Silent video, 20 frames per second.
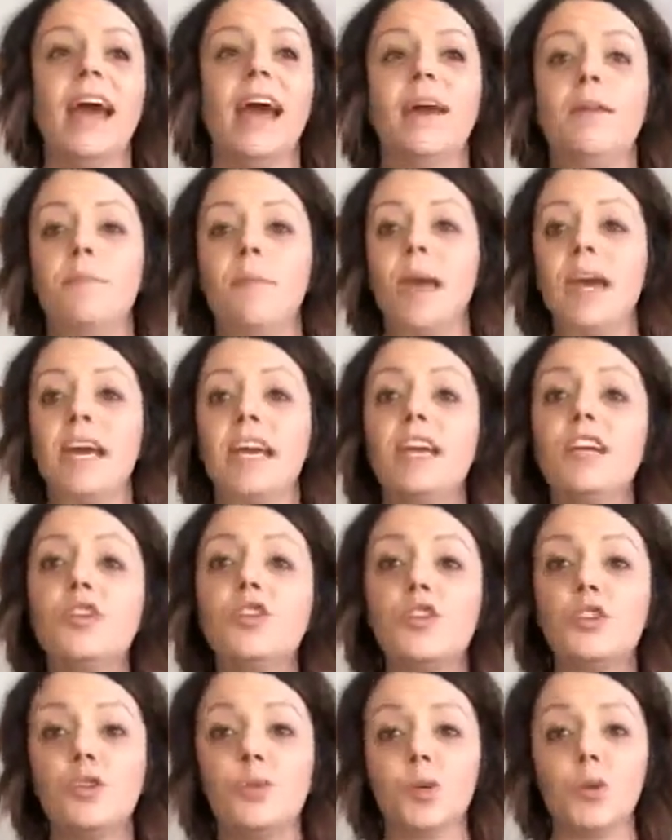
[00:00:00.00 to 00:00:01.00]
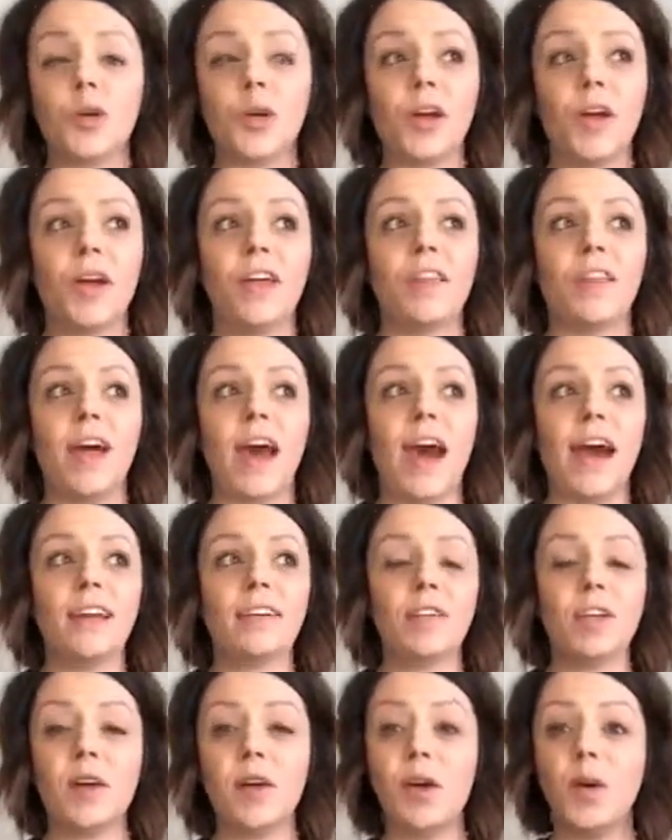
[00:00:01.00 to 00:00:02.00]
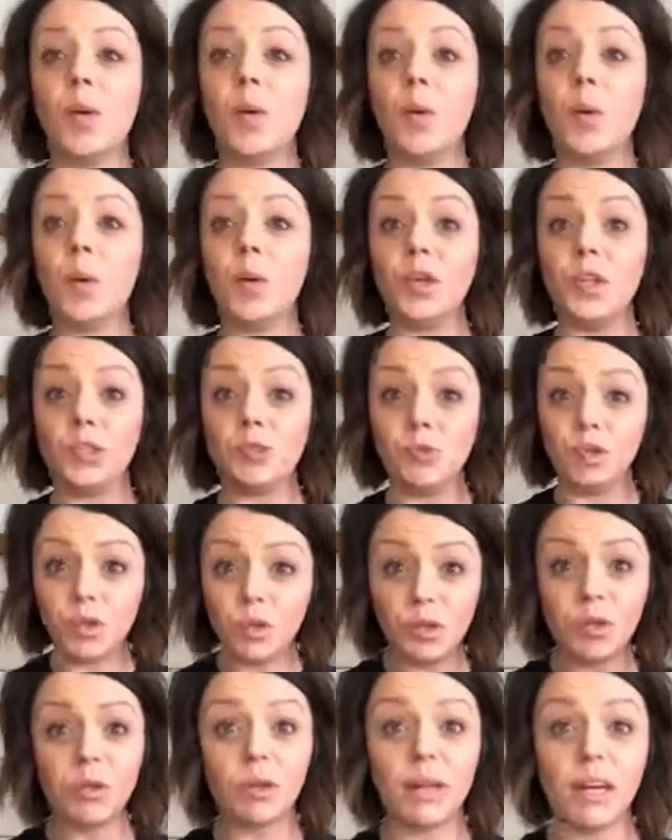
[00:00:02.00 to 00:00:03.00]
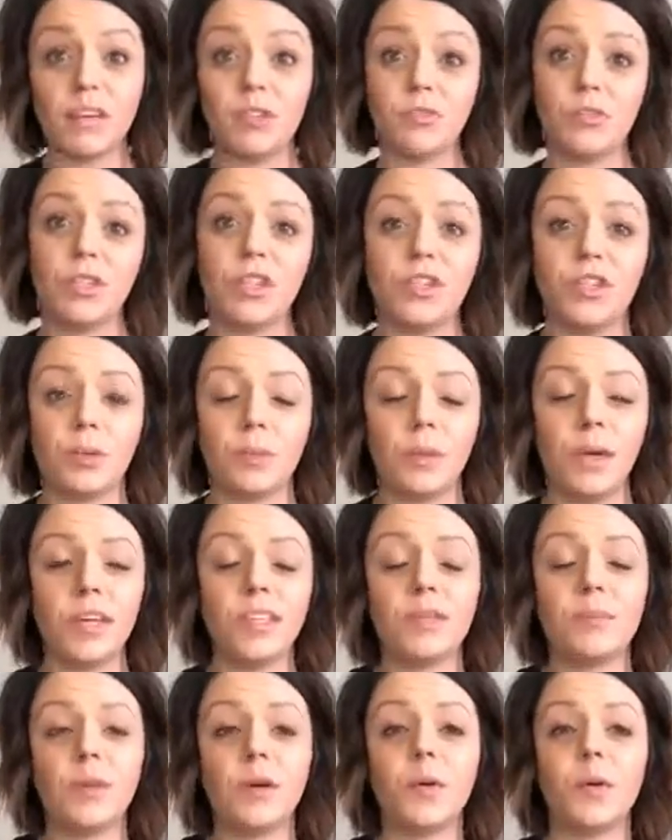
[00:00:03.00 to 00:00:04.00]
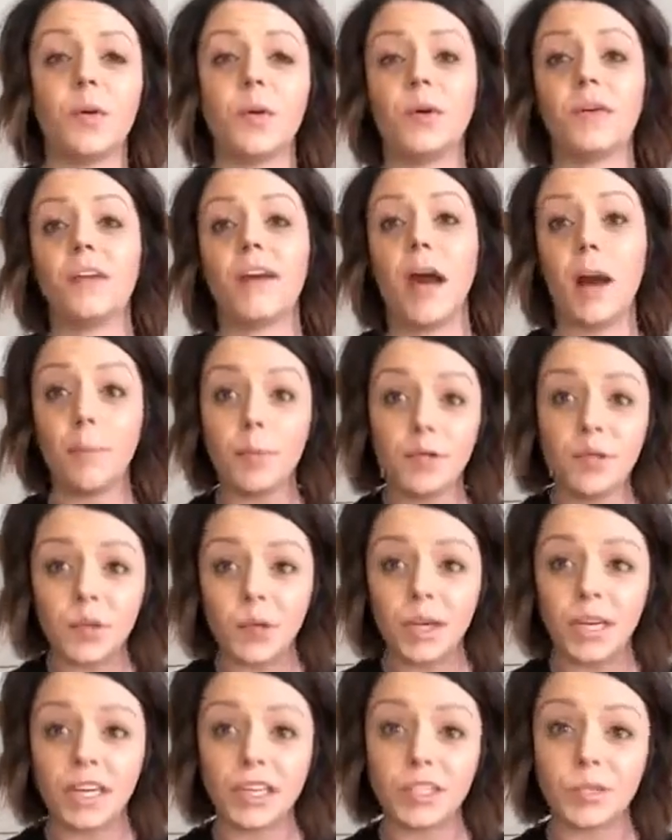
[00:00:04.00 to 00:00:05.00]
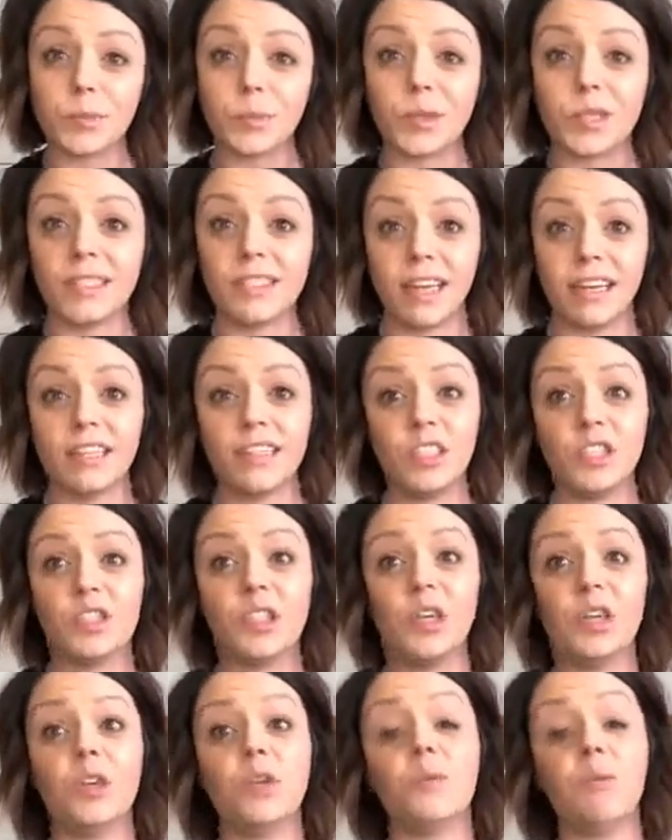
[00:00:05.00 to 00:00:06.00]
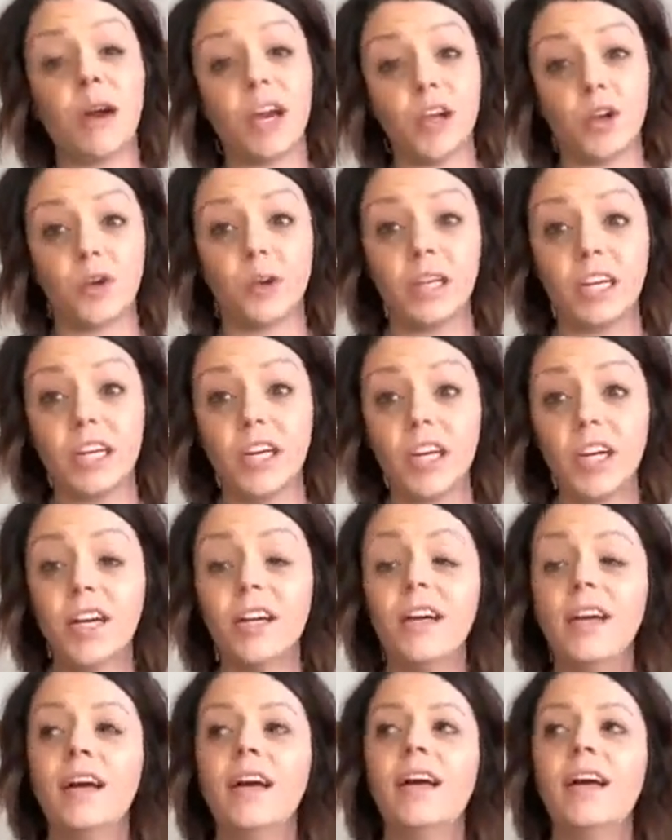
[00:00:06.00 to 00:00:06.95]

And making sure that when you do utilize strategic placement or the opportunity is presented to you by your leader,